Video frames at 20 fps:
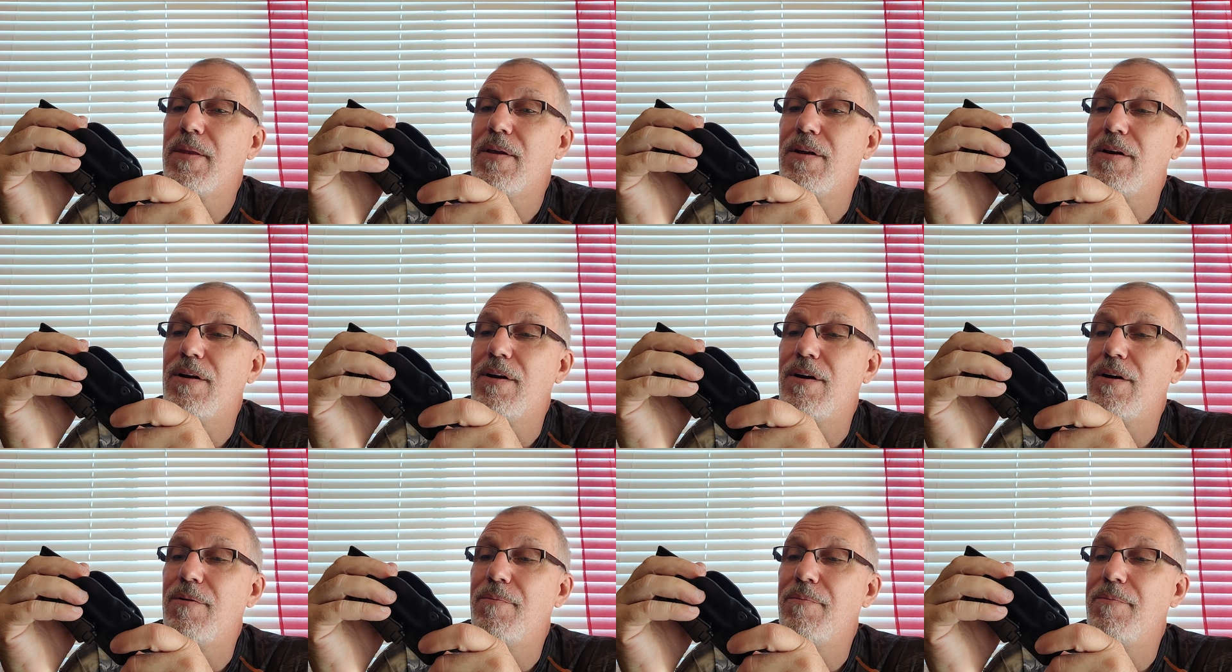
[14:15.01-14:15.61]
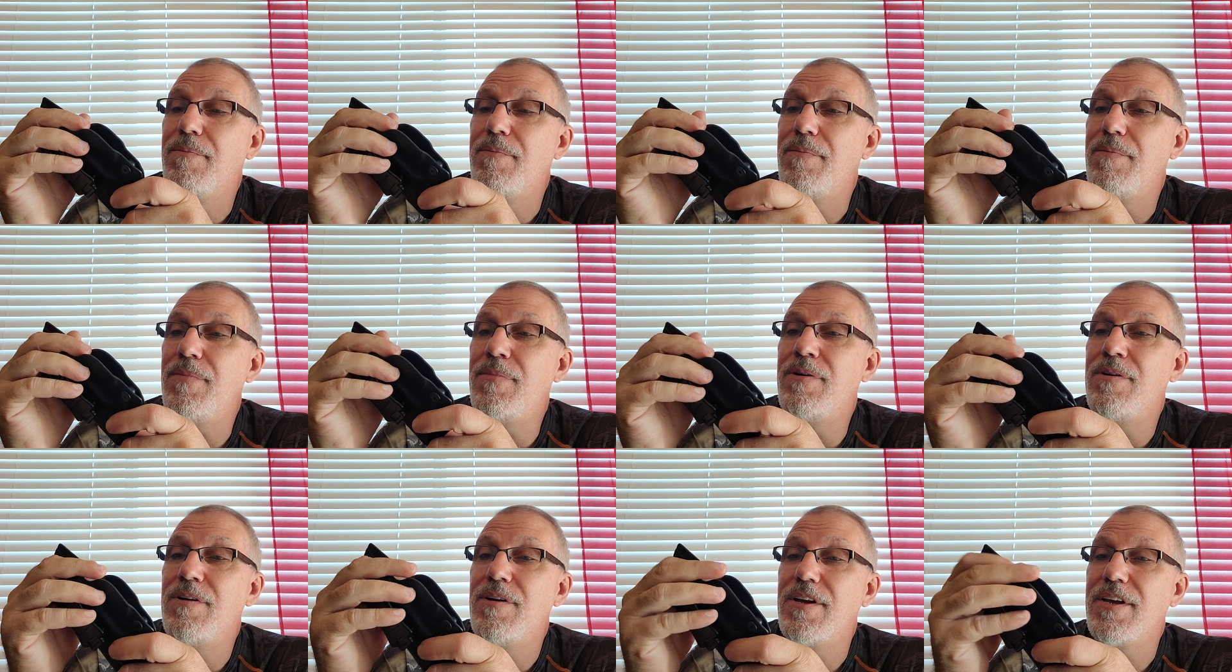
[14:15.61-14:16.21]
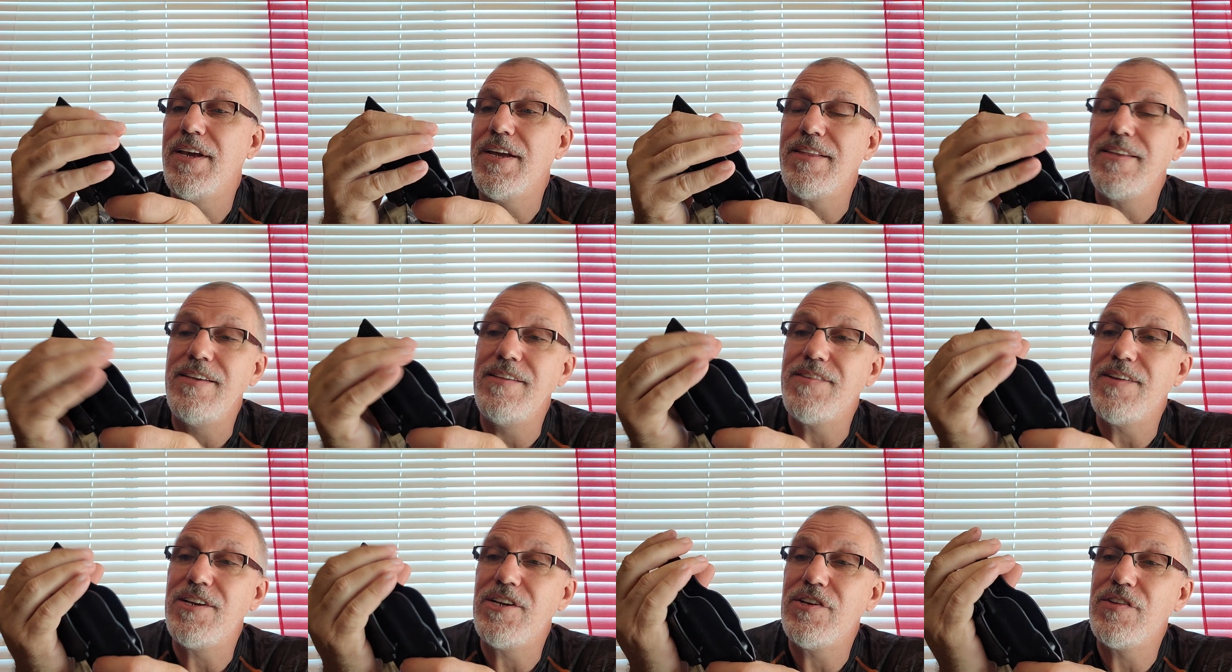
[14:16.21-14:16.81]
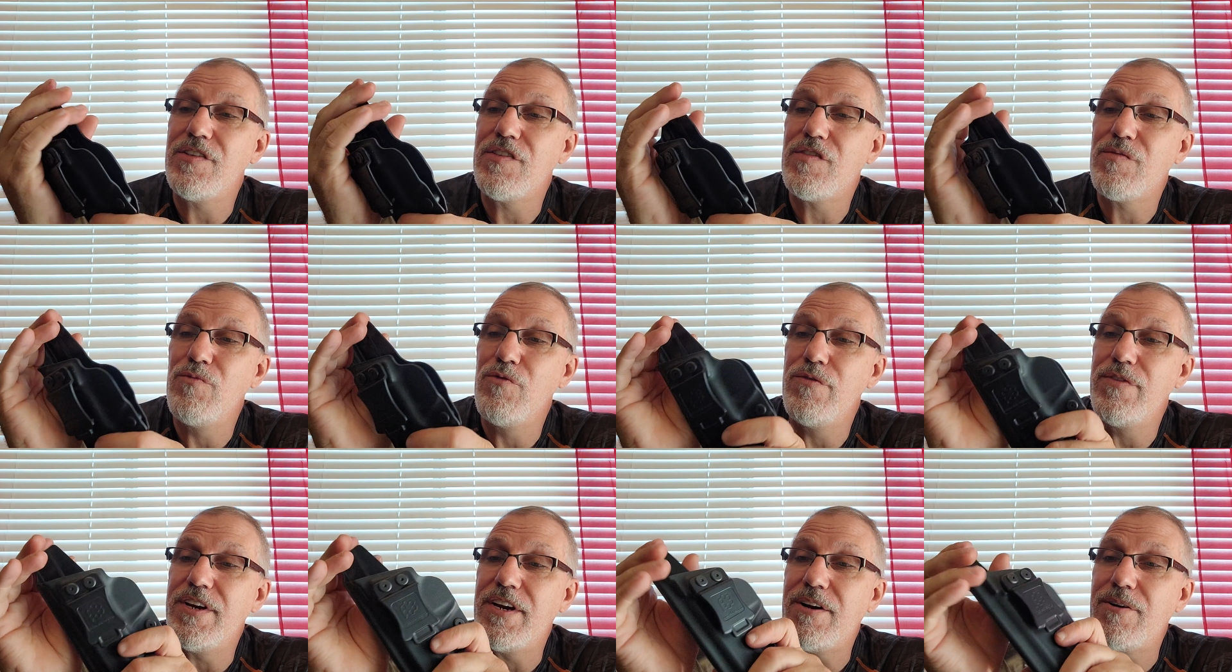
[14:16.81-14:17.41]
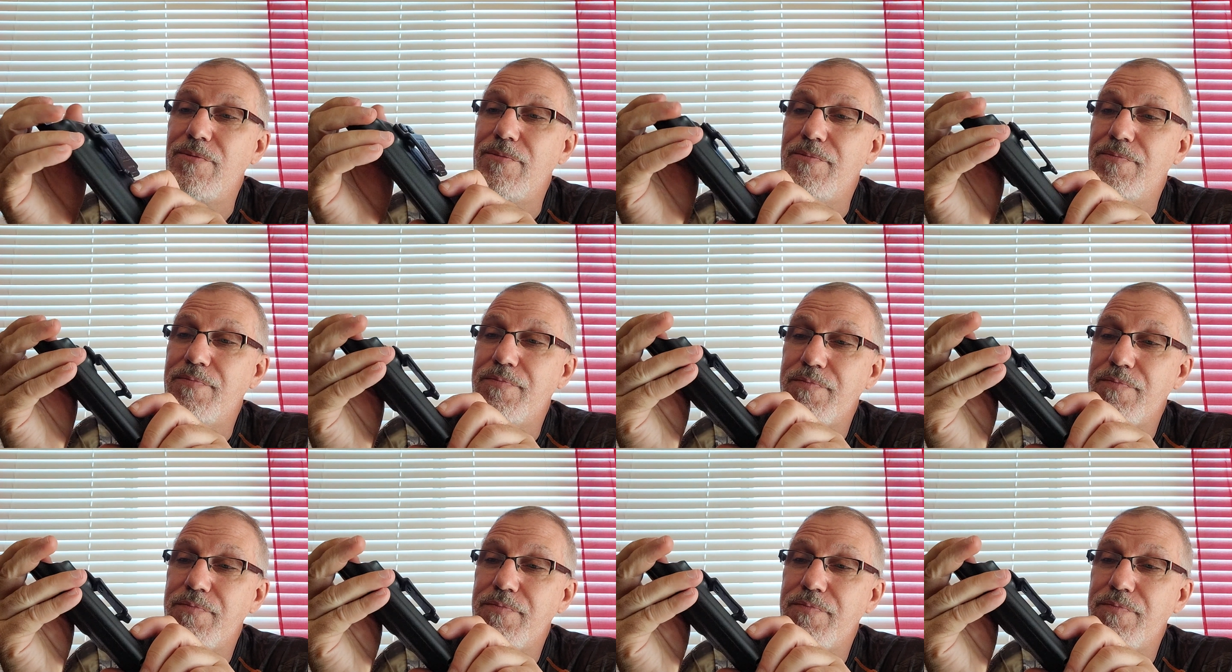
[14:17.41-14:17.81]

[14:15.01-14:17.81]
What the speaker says: Again, these edges are smoothed out.